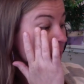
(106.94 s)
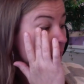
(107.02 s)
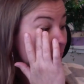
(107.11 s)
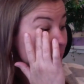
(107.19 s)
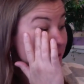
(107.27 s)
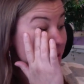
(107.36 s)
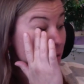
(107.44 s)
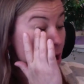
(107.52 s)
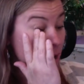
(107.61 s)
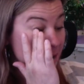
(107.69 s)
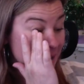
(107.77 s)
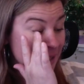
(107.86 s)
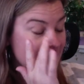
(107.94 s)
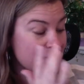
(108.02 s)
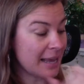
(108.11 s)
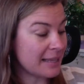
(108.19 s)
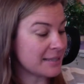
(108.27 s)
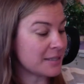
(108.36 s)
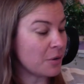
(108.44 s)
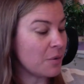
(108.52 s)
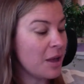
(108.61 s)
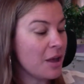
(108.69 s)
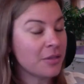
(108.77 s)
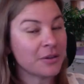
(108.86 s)
um, some colleagues, and so
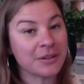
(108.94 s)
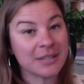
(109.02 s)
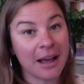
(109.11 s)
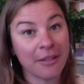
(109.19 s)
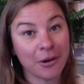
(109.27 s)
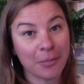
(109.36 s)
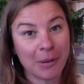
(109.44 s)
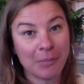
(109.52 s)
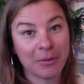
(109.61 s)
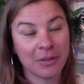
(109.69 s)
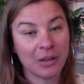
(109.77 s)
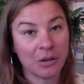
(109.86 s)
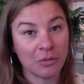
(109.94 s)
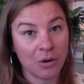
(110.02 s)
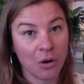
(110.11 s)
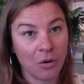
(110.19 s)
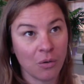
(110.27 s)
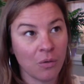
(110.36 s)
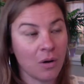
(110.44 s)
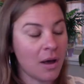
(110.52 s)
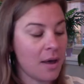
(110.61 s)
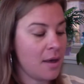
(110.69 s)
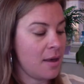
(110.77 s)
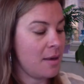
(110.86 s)
there's other people that you know
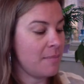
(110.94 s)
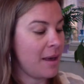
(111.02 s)
um,